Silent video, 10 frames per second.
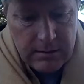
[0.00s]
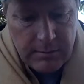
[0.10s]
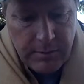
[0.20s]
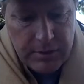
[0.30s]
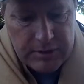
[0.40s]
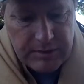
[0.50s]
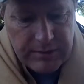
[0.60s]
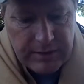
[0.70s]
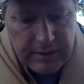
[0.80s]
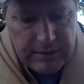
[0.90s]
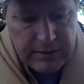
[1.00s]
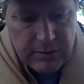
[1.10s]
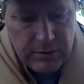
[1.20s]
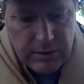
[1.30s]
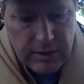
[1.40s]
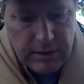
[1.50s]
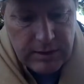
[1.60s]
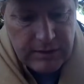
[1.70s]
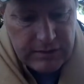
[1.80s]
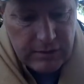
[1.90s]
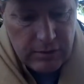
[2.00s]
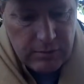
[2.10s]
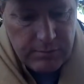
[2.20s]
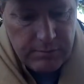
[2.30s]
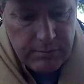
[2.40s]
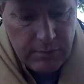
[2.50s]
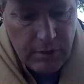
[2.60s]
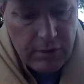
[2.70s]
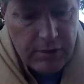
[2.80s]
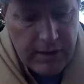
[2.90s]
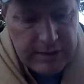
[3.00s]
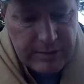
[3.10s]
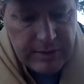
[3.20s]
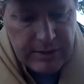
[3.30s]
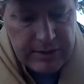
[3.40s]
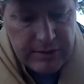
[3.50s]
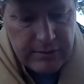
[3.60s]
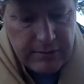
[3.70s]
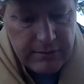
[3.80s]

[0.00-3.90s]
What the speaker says: pause me if you need to, it gives a little longer explanation of